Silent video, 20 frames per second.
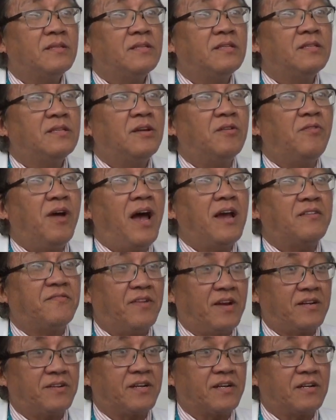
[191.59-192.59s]
The right
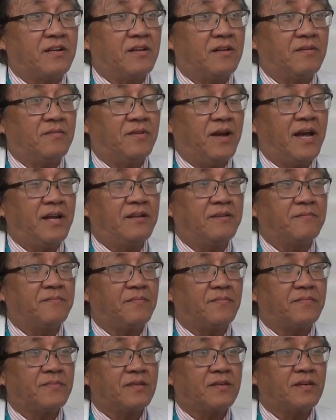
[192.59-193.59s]
ventricle, right?
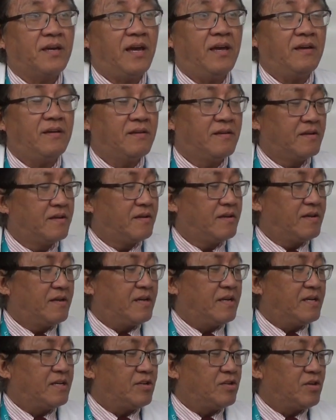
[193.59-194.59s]
Okay.
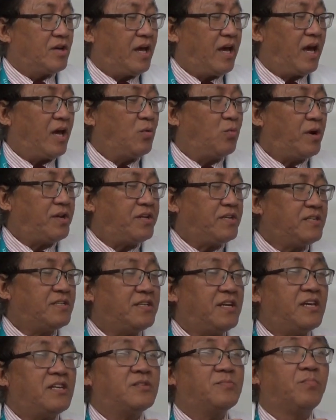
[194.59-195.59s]
And what is
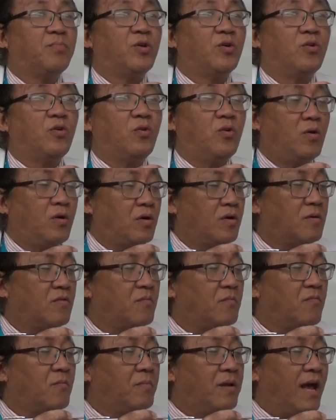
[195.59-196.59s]
this blue
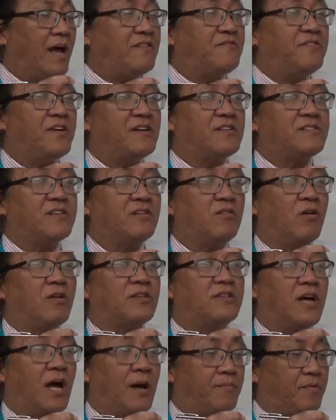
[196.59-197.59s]
blood vessel
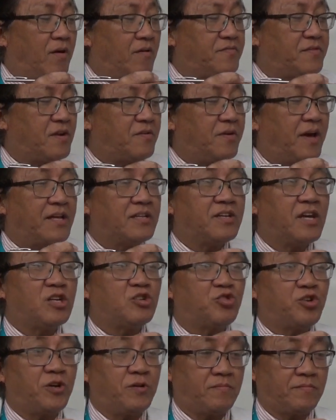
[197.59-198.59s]
on top of the right
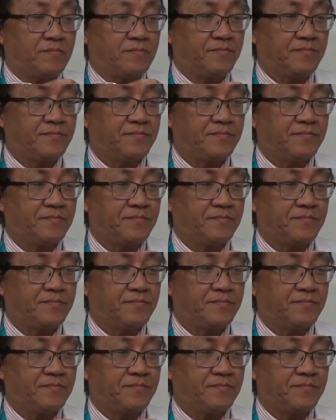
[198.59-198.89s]
atrium?